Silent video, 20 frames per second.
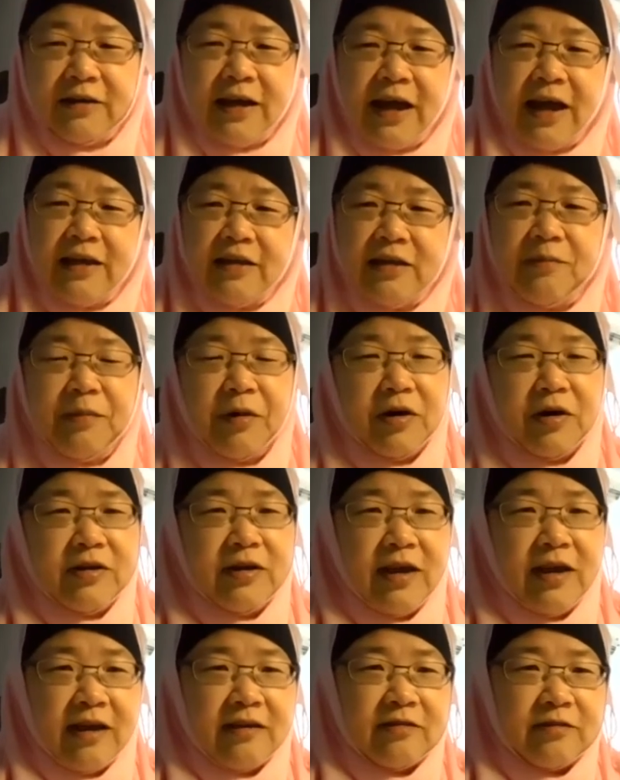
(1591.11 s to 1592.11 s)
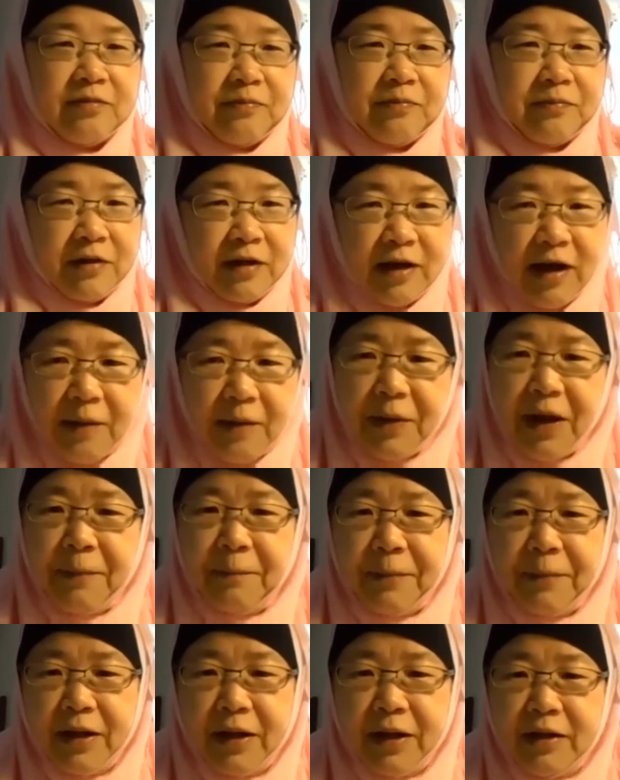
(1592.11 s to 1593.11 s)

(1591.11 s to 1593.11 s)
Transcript: the antibody has come up.